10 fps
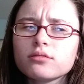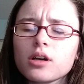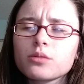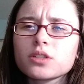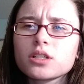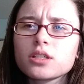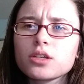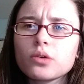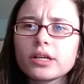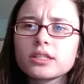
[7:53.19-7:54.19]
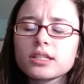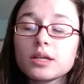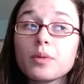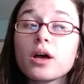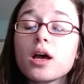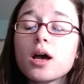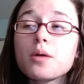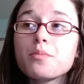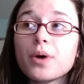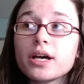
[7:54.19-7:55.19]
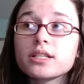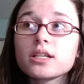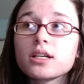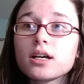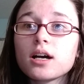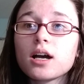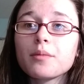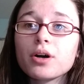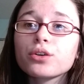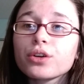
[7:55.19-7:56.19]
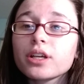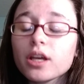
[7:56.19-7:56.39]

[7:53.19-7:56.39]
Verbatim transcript: I was going to say so I can sleep, but I'm hungry.